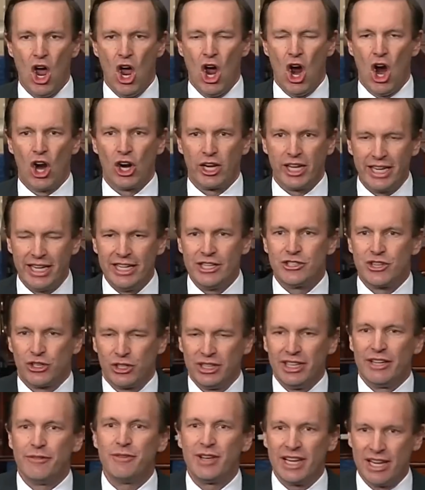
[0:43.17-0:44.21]
Our kids are
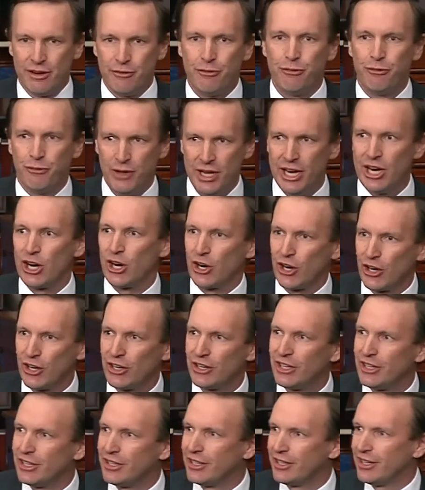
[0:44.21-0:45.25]
living in fear
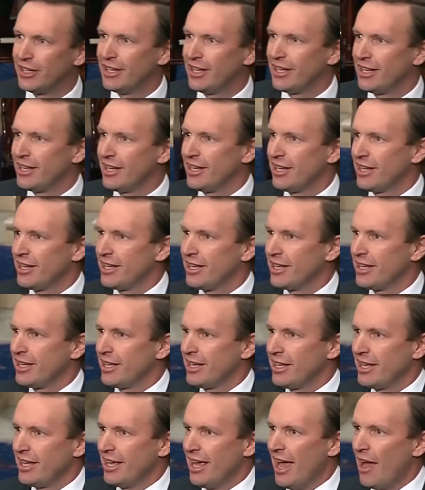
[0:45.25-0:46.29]

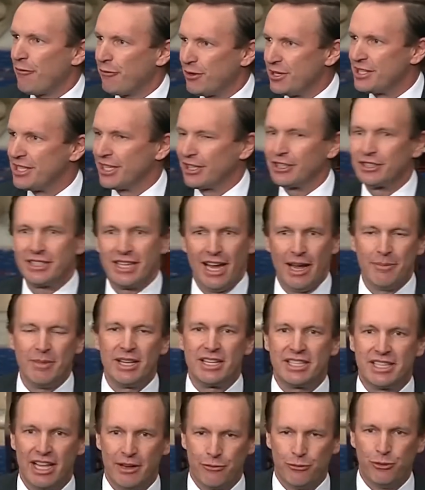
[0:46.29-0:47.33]
every single time they
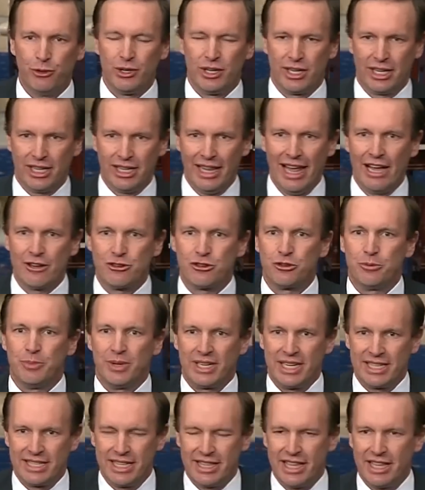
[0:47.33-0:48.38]
set foot in the classroom
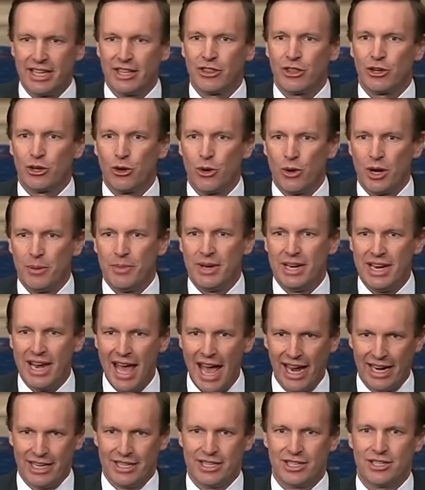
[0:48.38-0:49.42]
because they think they're going to be
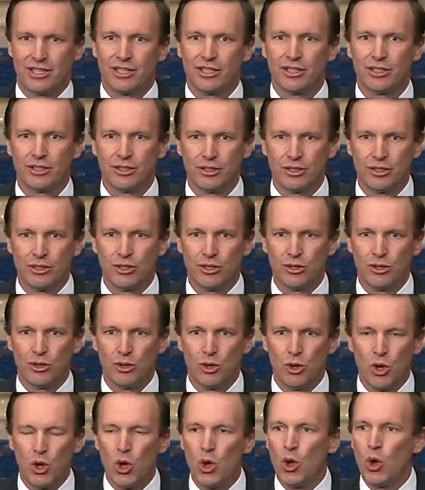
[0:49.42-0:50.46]
next.
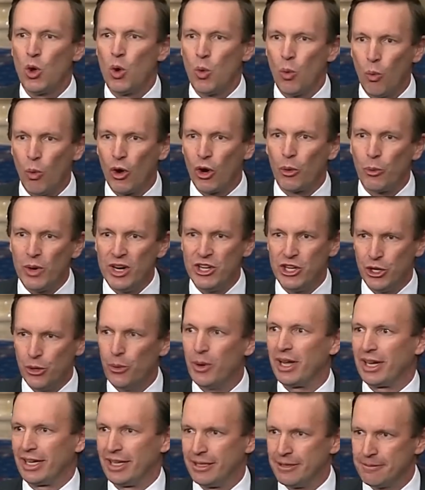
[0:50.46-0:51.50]
What are we doing?